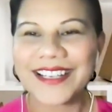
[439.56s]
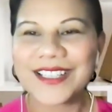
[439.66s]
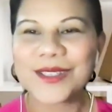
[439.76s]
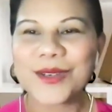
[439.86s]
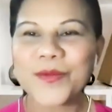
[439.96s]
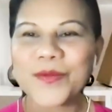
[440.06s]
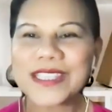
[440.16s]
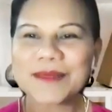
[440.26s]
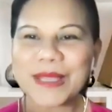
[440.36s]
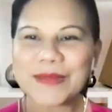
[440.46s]
So
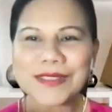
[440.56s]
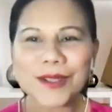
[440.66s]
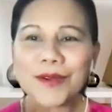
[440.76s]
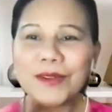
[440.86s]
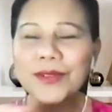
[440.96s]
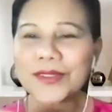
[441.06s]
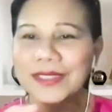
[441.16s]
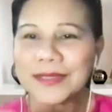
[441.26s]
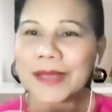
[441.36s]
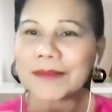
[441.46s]
sometimes they say, oh,
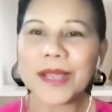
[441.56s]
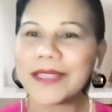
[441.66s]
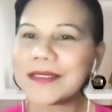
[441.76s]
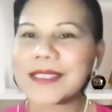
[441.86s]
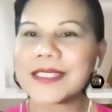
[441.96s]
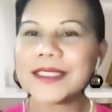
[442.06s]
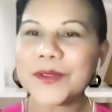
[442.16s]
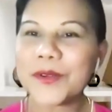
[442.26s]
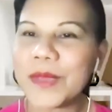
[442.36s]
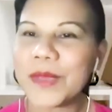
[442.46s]
doctor, but my surgeon
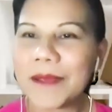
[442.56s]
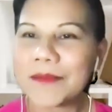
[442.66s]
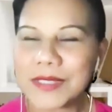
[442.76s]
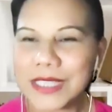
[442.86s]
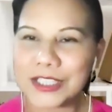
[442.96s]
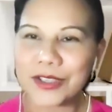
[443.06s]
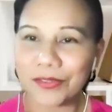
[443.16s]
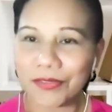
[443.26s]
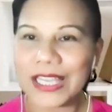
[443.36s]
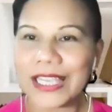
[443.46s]
told me I'm stage
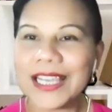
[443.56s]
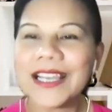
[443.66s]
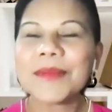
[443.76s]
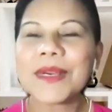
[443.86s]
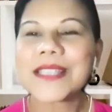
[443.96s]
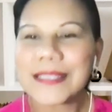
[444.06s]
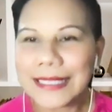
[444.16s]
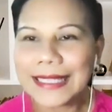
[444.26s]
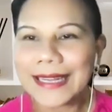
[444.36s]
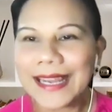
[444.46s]
3, but it's
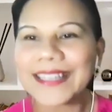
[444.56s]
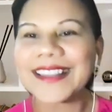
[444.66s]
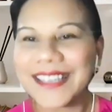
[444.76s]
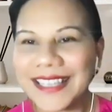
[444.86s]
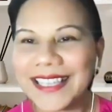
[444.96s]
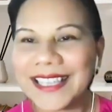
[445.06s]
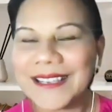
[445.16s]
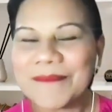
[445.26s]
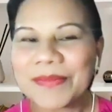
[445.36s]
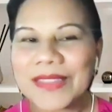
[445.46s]
actually grade 3.
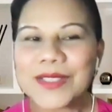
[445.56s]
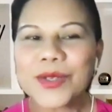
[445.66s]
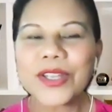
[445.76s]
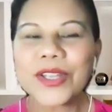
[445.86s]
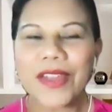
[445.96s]
So grade.